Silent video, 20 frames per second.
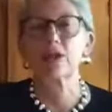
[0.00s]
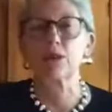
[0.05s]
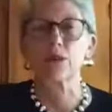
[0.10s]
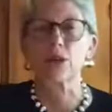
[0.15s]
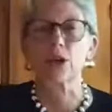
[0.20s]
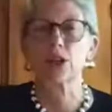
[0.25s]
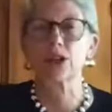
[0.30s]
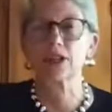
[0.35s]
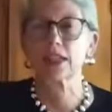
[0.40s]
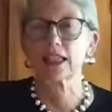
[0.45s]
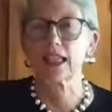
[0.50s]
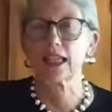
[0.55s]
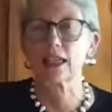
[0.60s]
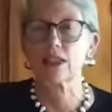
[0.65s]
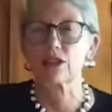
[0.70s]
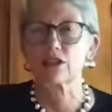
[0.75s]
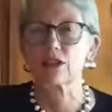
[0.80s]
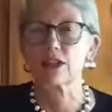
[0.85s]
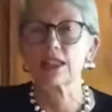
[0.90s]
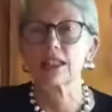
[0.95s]
we're all
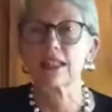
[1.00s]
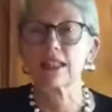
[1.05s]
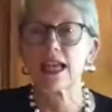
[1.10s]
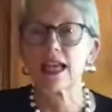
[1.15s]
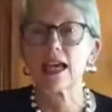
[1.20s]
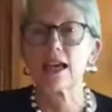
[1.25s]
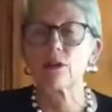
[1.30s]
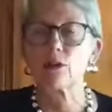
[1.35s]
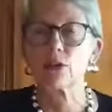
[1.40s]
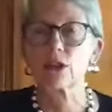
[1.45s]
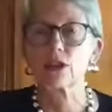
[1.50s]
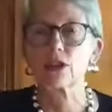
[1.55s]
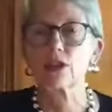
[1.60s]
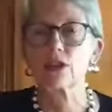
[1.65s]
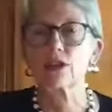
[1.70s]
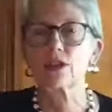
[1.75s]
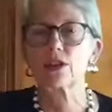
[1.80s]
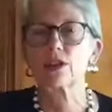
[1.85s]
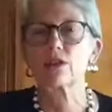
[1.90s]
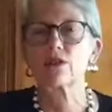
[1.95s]
together. Today we're
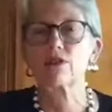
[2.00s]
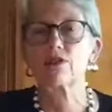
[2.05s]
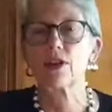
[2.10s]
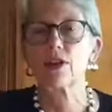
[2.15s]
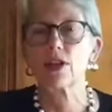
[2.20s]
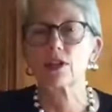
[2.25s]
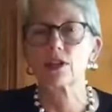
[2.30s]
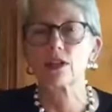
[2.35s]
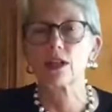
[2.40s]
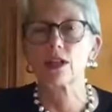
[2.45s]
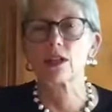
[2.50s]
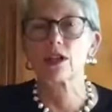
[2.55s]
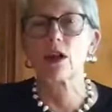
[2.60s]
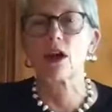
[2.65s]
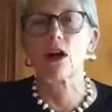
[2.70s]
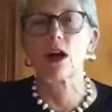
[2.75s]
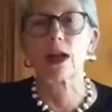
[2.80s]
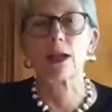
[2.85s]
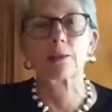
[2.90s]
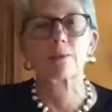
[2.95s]
going to focus
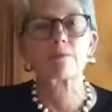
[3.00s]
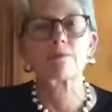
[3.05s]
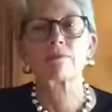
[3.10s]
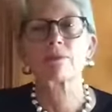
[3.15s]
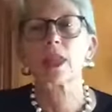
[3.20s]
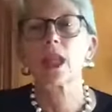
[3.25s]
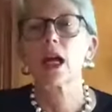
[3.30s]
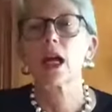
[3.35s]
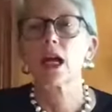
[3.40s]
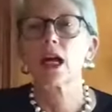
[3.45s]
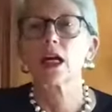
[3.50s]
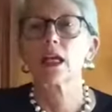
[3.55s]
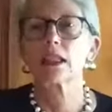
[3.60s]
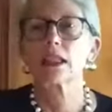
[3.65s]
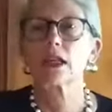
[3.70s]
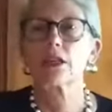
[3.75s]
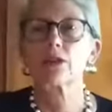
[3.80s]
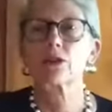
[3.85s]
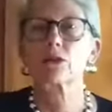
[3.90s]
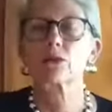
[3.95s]
on
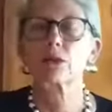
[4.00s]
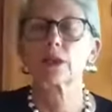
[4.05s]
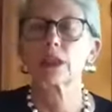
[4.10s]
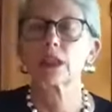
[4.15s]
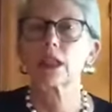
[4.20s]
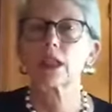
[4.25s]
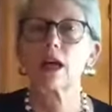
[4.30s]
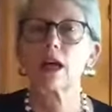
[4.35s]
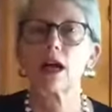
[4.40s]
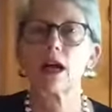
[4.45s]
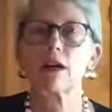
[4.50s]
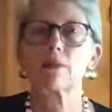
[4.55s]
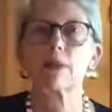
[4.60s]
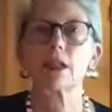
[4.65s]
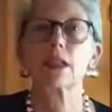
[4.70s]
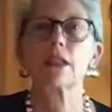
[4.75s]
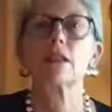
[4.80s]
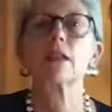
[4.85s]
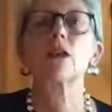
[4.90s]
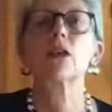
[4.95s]
another really
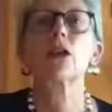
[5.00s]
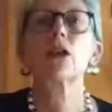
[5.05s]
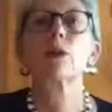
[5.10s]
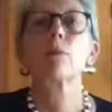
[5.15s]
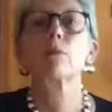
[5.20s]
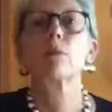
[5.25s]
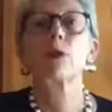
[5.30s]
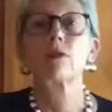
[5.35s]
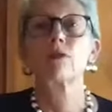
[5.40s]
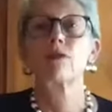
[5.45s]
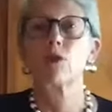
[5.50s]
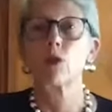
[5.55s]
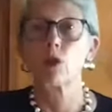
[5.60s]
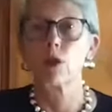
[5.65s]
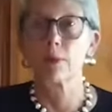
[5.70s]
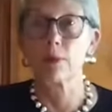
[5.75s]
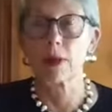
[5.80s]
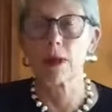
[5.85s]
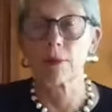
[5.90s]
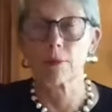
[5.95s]
common
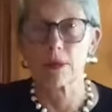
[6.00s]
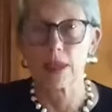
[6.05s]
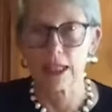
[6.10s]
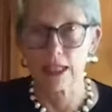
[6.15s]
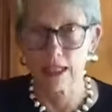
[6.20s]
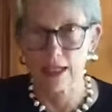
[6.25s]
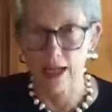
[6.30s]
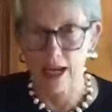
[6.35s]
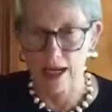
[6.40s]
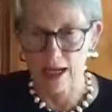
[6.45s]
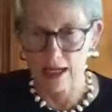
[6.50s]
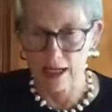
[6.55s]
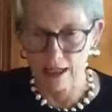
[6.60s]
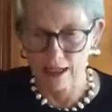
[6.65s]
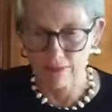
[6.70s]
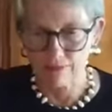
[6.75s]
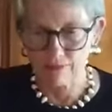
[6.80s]
performing mistake,